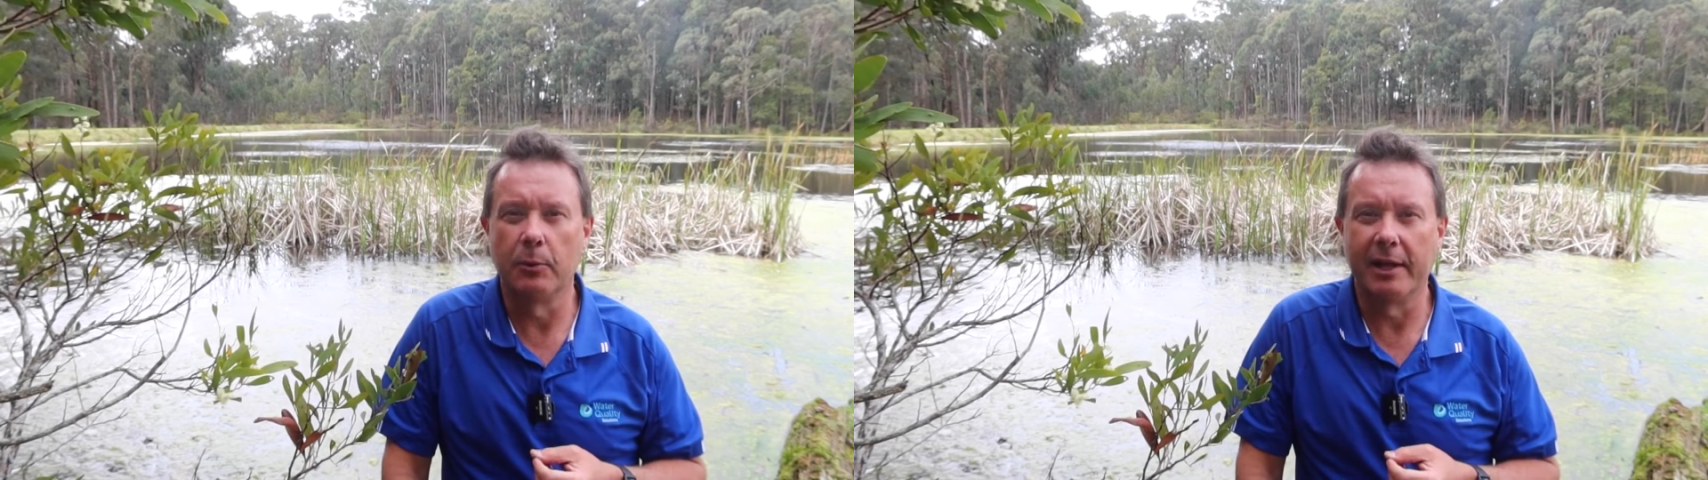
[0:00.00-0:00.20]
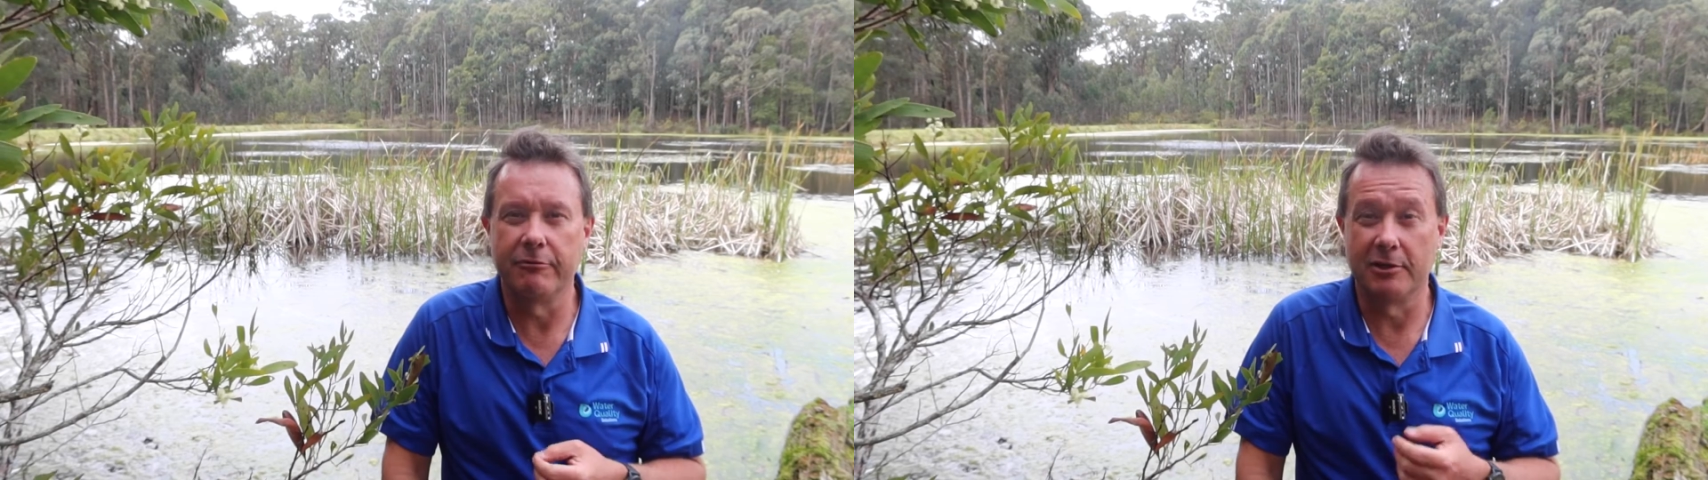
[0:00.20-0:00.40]
or
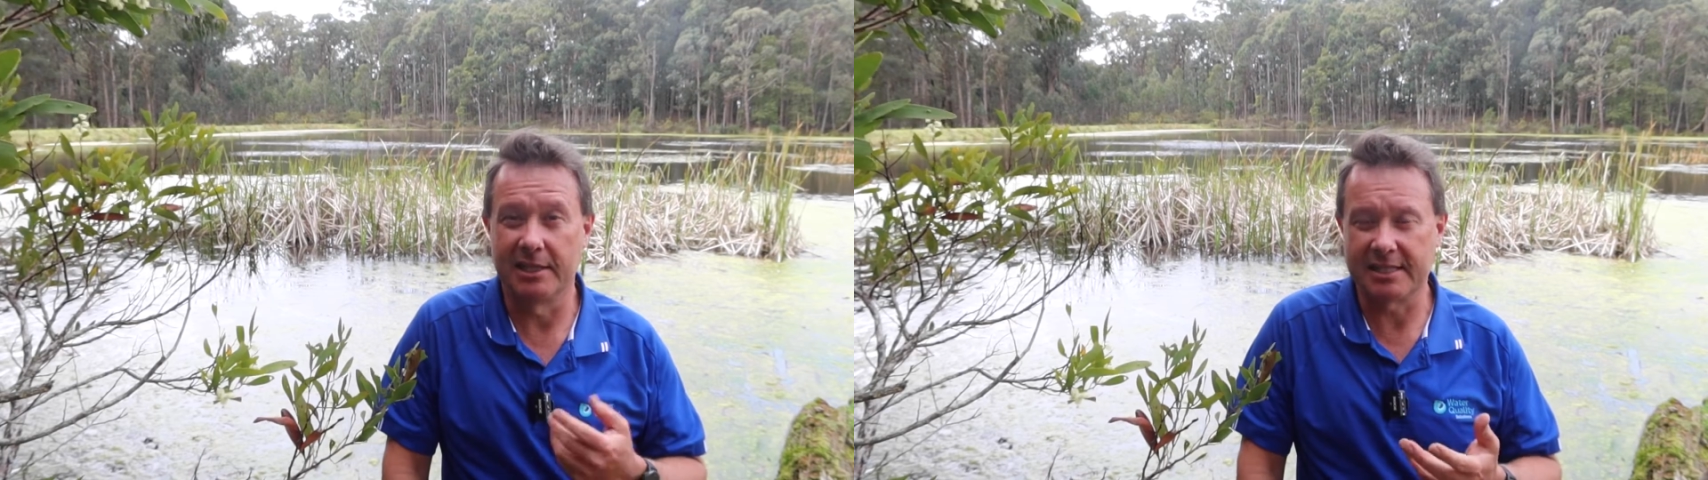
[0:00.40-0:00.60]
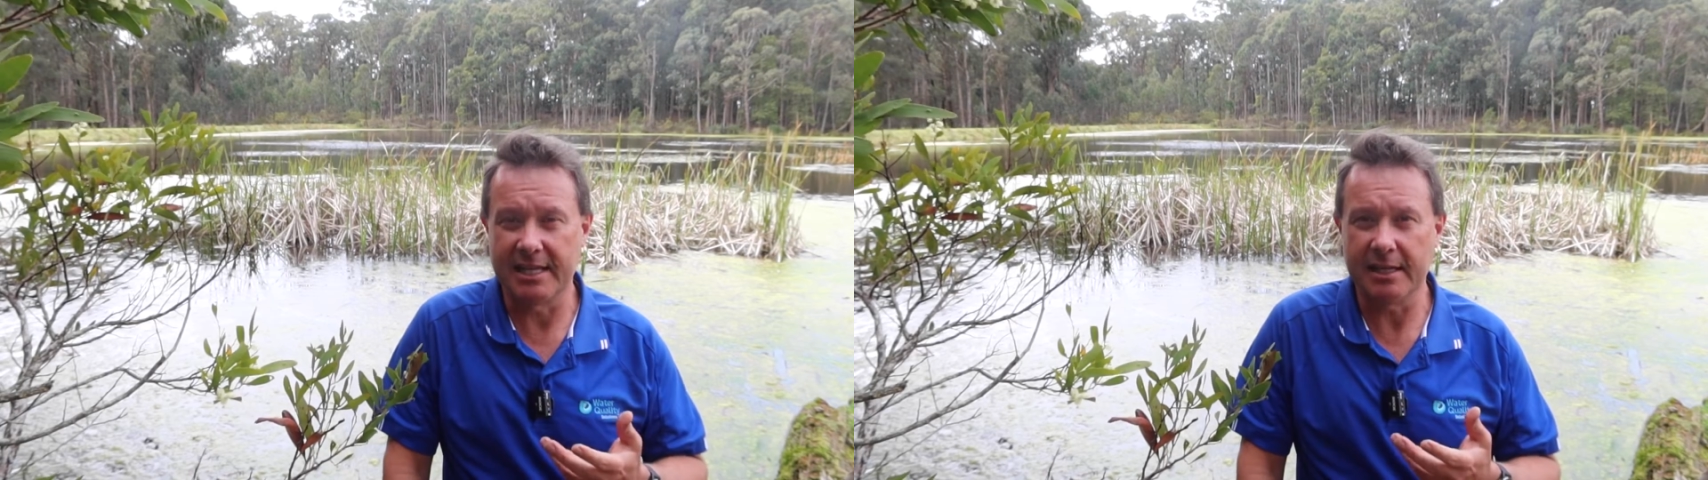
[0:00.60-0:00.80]
whatever, and
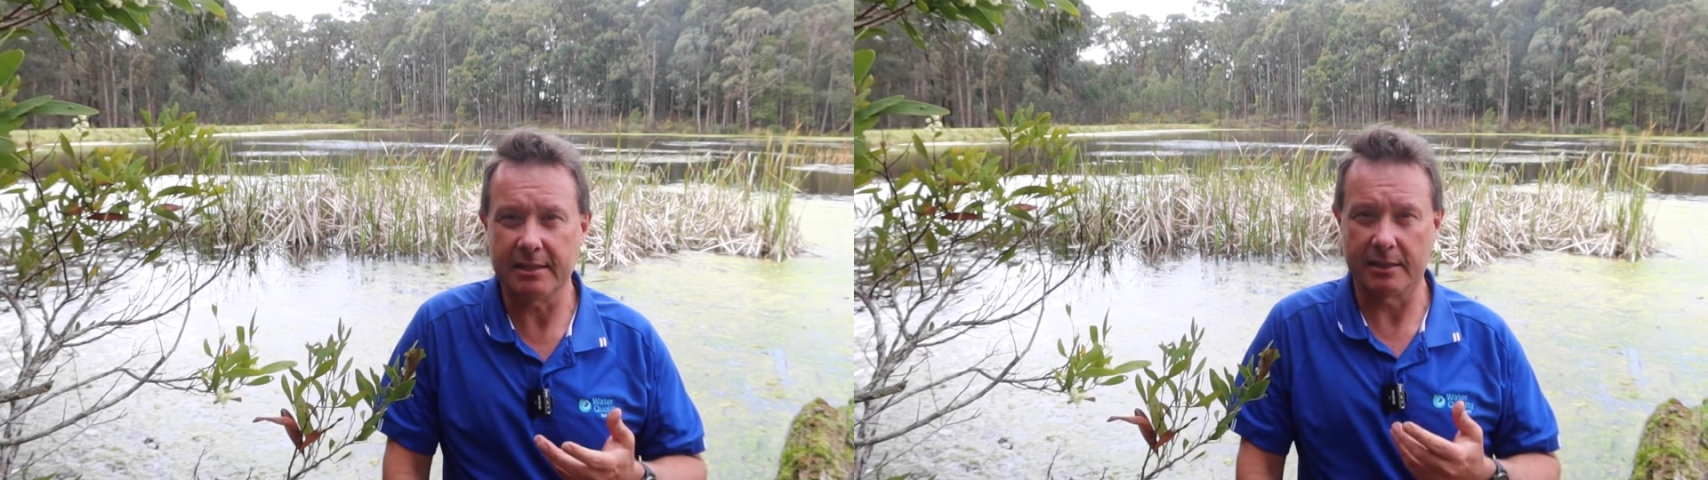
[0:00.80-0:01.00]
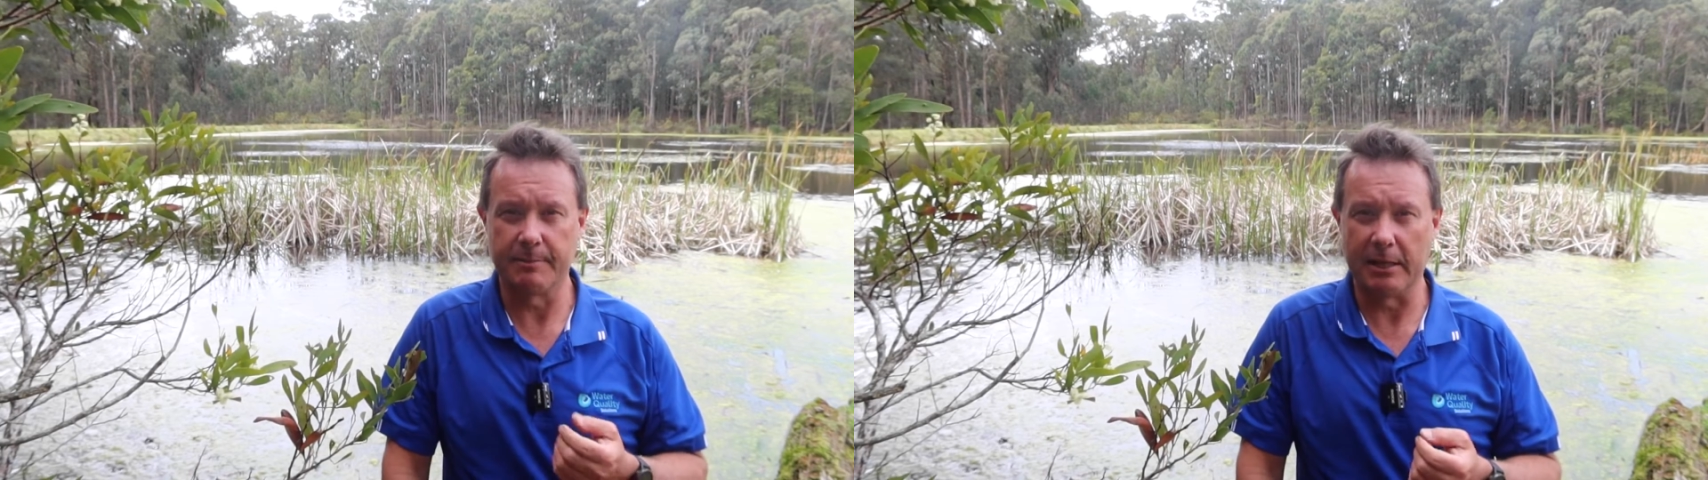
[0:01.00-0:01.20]
it
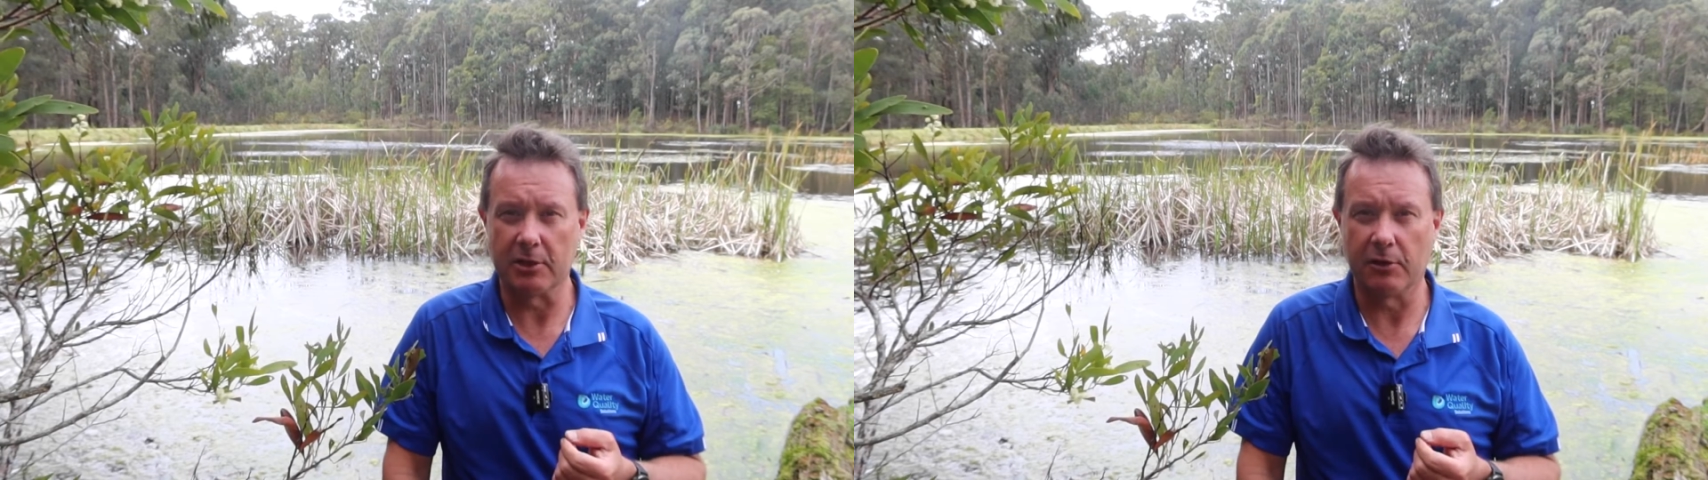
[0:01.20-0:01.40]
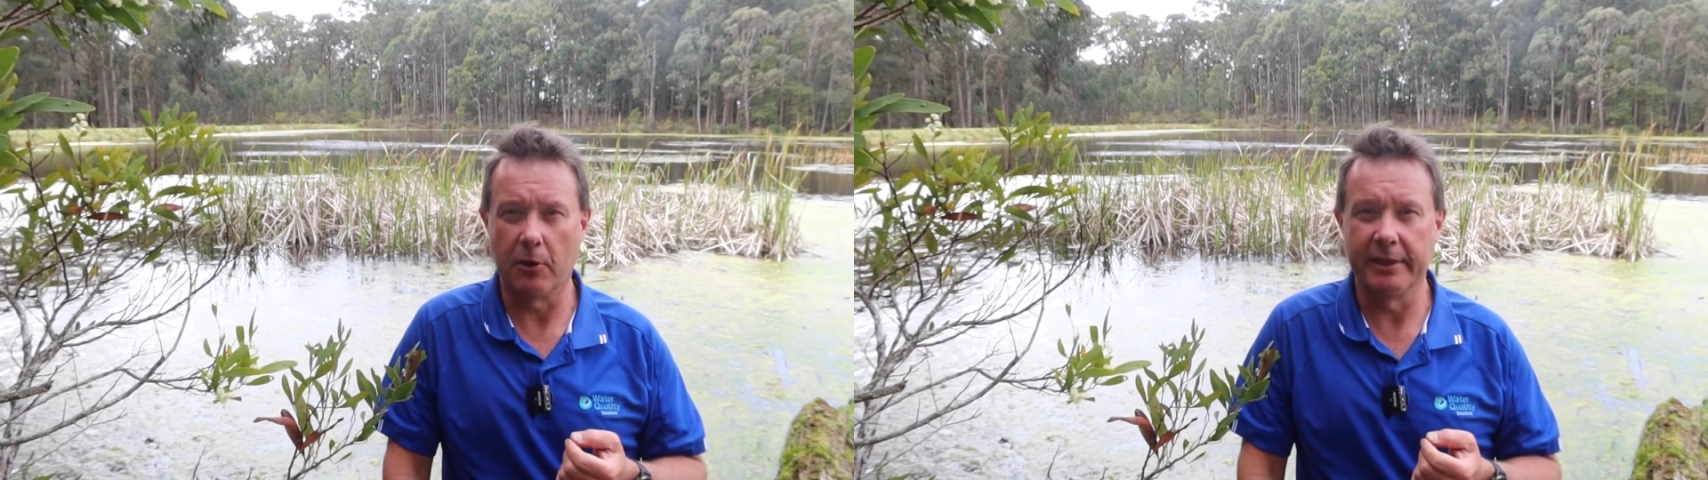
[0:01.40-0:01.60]
stinks, it smells
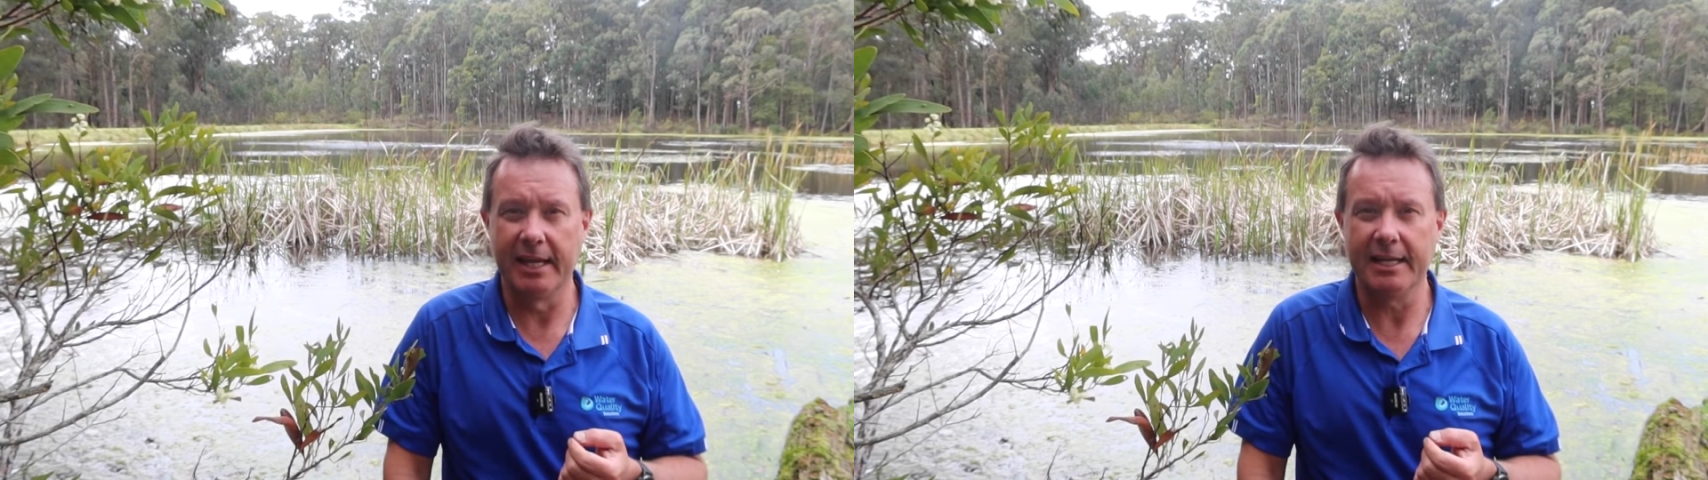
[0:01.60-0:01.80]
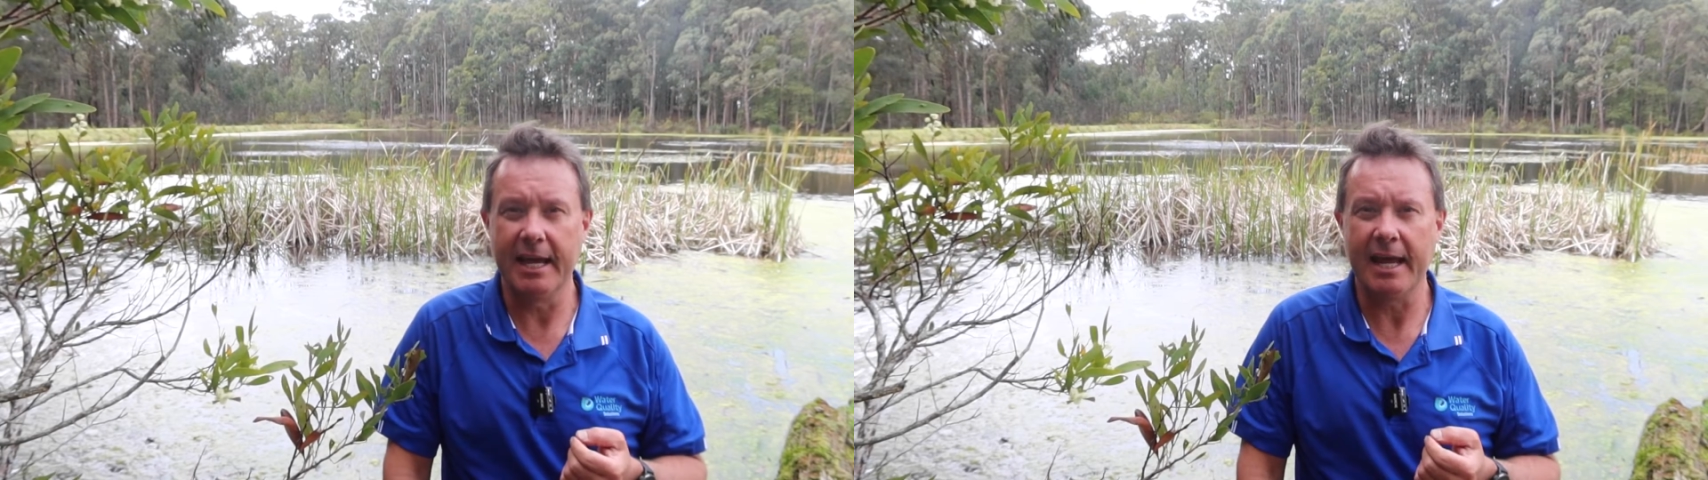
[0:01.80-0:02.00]
like rotten
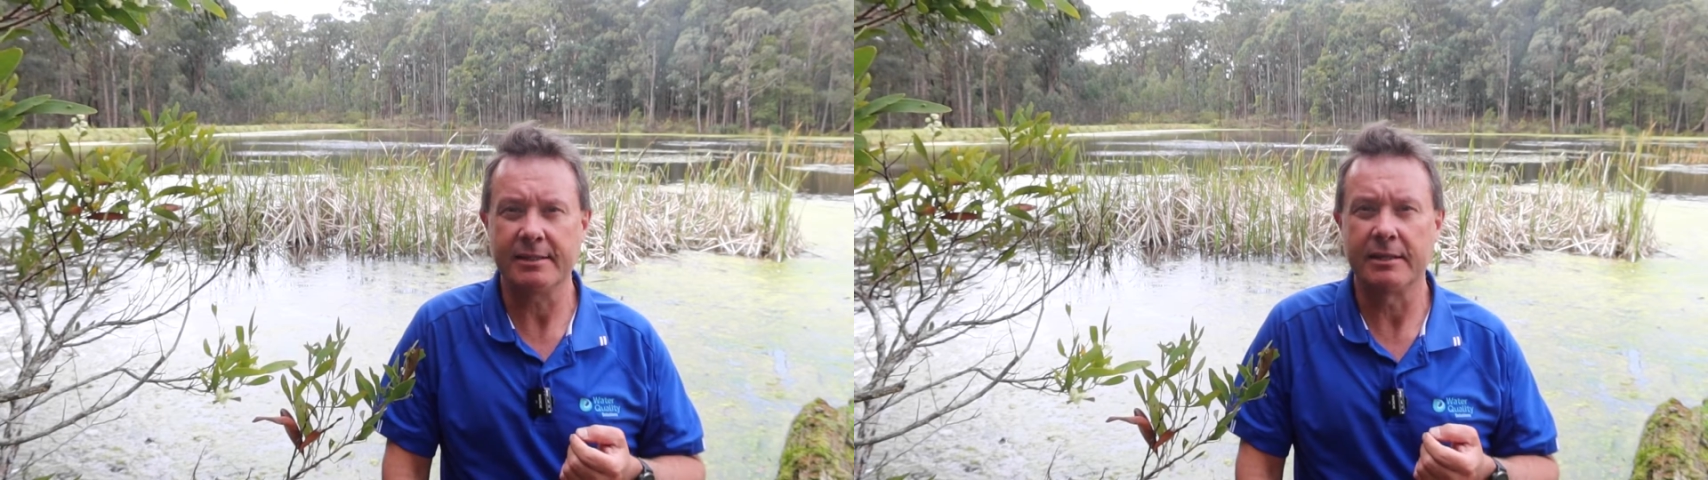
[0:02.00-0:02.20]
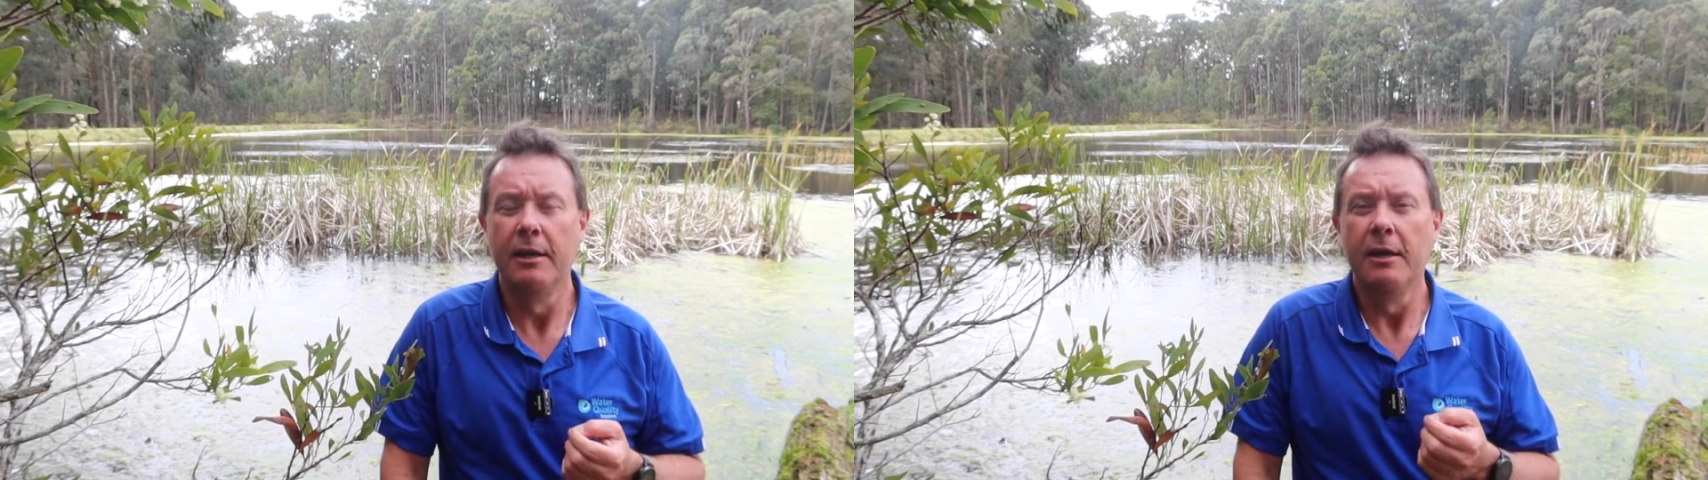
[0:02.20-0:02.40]
egg gas.